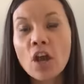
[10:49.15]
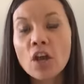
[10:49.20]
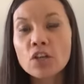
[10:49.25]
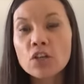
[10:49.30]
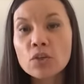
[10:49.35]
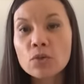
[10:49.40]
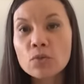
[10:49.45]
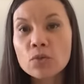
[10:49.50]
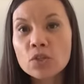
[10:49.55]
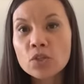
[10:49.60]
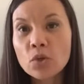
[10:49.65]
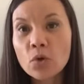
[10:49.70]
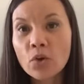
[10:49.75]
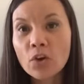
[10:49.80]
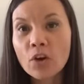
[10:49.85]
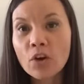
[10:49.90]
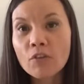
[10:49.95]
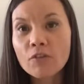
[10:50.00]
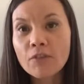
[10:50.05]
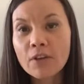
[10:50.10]
use
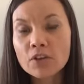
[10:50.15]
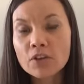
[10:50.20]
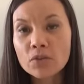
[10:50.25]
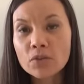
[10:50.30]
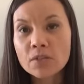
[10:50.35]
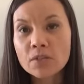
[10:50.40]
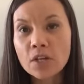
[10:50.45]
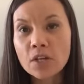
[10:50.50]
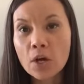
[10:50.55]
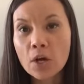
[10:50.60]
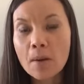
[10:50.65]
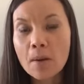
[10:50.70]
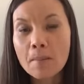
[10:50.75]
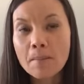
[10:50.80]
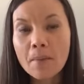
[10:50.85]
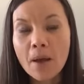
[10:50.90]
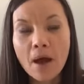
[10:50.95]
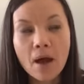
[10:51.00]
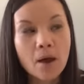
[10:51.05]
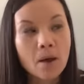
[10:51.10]
your facial serum
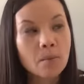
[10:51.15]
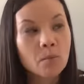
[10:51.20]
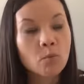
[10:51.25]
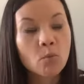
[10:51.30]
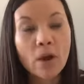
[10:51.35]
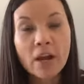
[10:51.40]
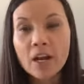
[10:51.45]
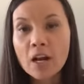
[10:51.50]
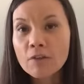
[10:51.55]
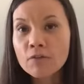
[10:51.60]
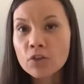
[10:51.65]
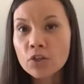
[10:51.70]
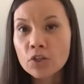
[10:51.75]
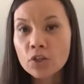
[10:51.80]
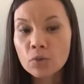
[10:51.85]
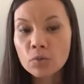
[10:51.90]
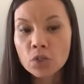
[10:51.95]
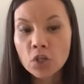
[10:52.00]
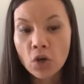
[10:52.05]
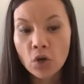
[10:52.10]
right after
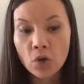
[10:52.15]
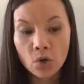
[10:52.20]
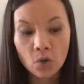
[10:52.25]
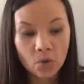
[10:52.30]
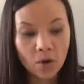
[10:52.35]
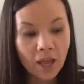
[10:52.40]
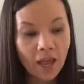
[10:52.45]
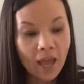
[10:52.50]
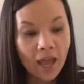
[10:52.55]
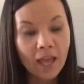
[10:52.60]
you tone.